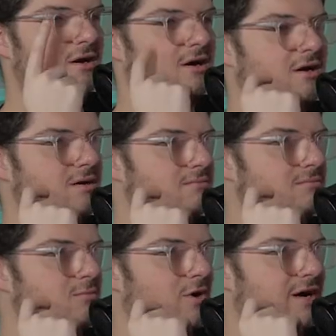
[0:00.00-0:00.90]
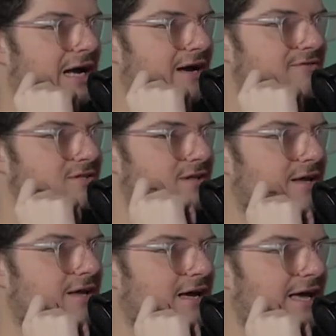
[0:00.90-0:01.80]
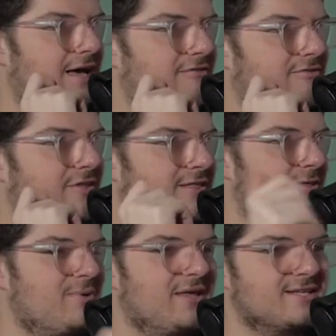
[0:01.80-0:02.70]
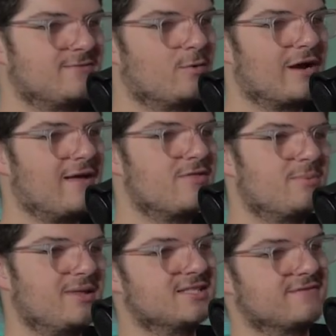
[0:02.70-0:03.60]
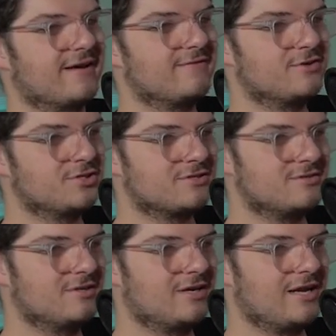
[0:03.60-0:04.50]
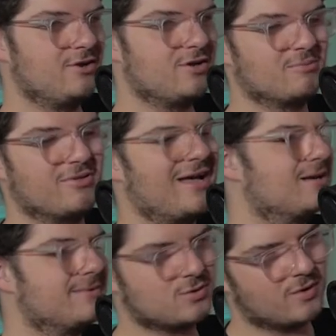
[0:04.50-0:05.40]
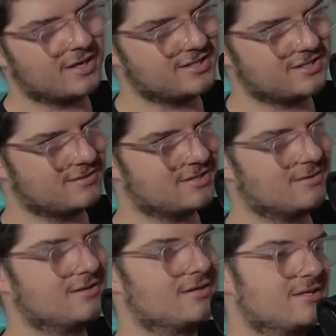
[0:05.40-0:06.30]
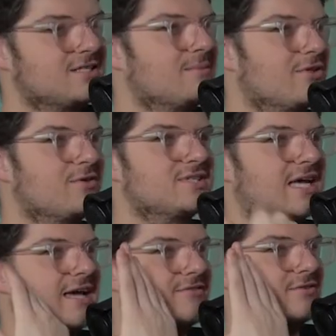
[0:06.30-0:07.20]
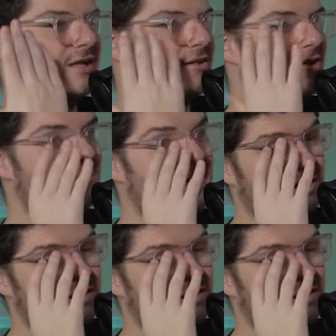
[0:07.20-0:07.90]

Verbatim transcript: um, where I have to like I have like the PS4 and the PS5 version, mm-hmm. and you mm-hmm. can platinum it twice. I have a couple of those. Some of those I have to like look back